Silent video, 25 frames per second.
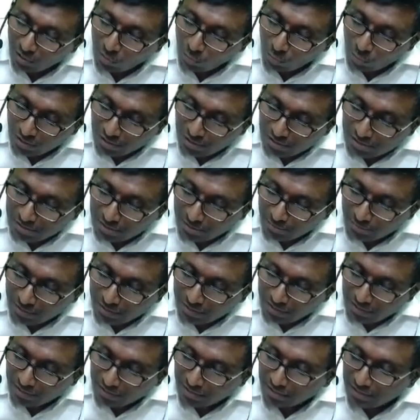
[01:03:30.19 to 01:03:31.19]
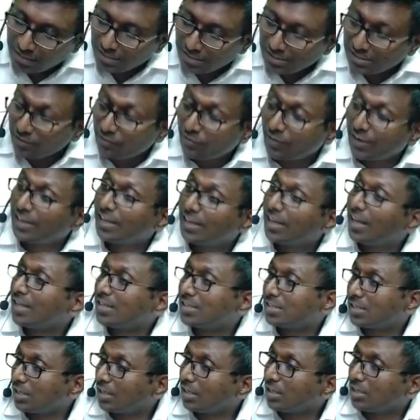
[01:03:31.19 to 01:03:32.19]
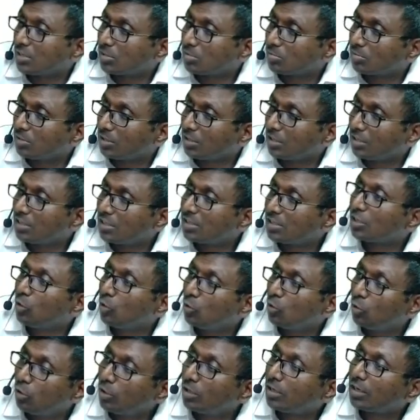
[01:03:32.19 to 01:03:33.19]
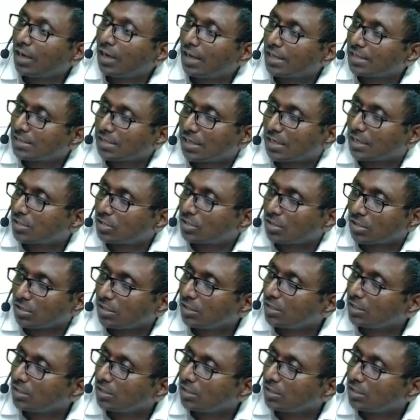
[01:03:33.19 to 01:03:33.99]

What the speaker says: What is it, my dear? It is a finance arrangement. It's a loan transaction.